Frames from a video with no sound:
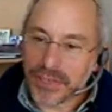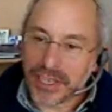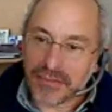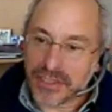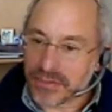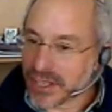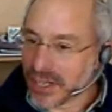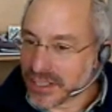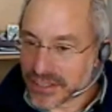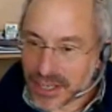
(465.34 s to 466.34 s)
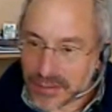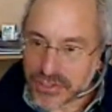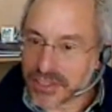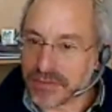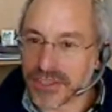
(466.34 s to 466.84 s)
we have different kinds of
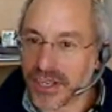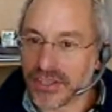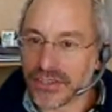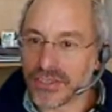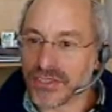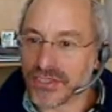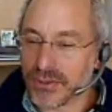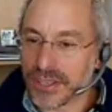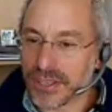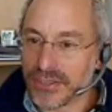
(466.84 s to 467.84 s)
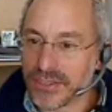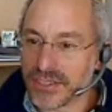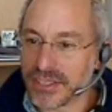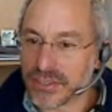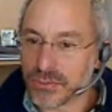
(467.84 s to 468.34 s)
lobsters, different colors, and so on that you can
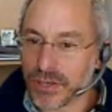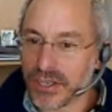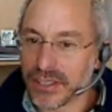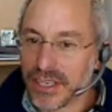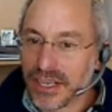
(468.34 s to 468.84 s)
see as well.